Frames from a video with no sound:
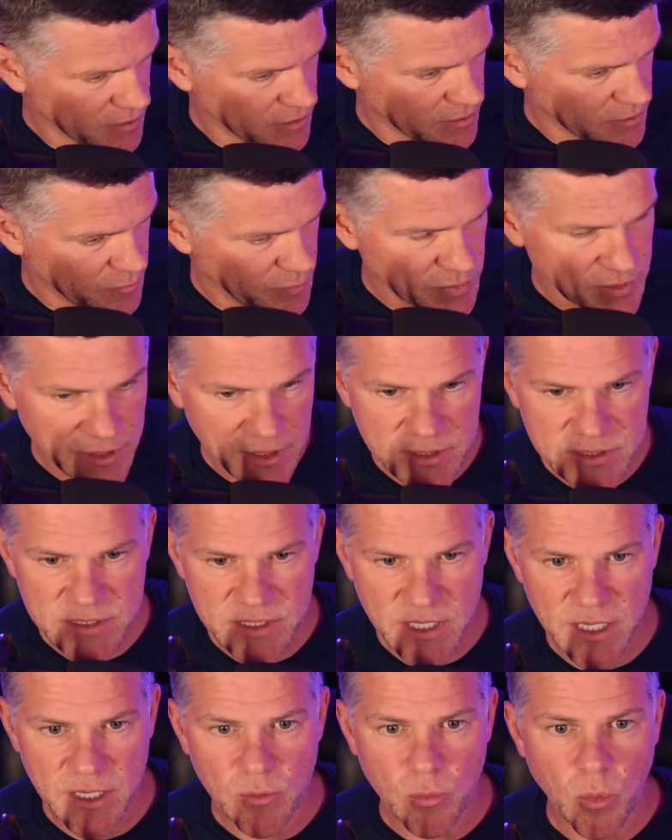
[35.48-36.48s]

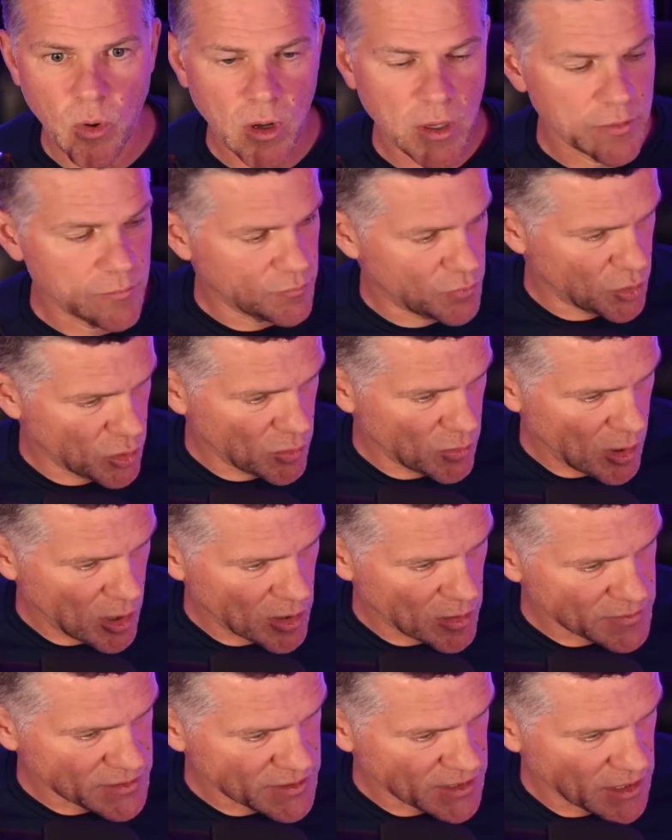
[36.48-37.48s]
PSA-1 boom
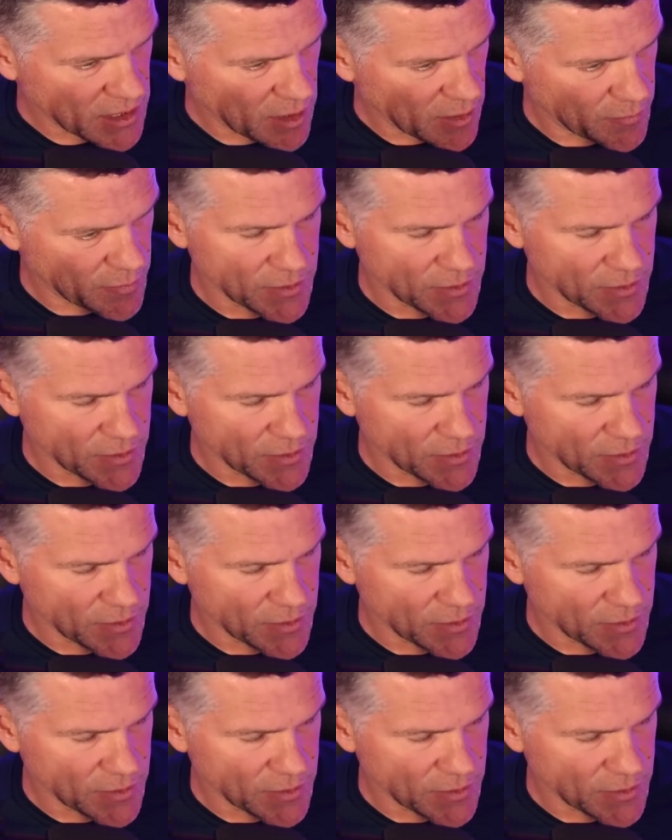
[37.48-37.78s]
arm set up.